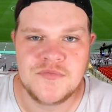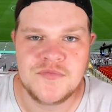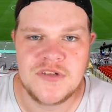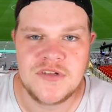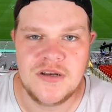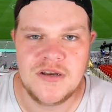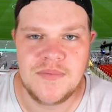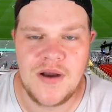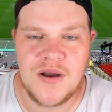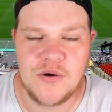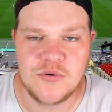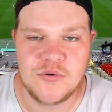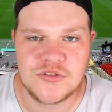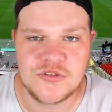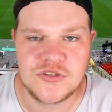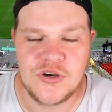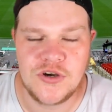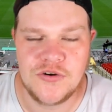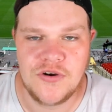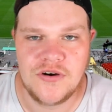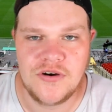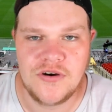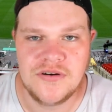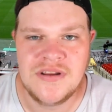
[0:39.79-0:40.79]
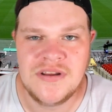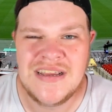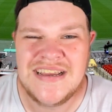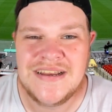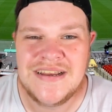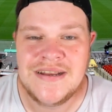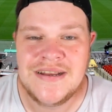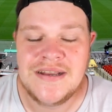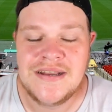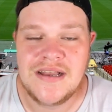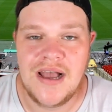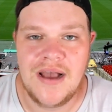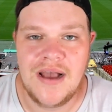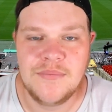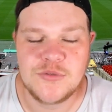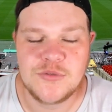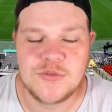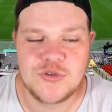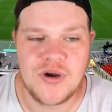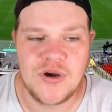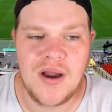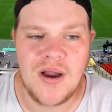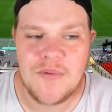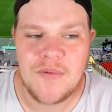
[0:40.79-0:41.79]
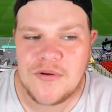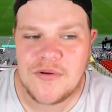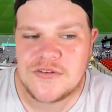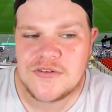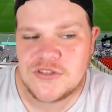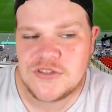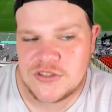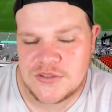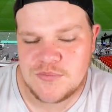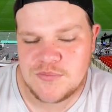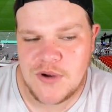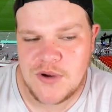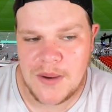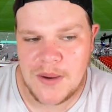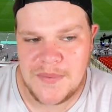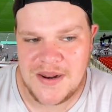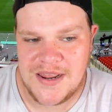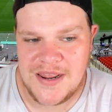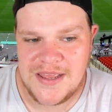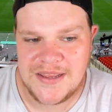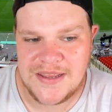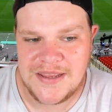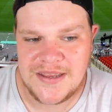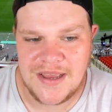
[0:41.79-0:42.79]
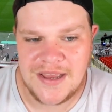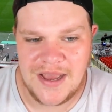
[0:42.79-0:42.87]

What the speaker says: about what's gone on, so I'm only doing the Premier League,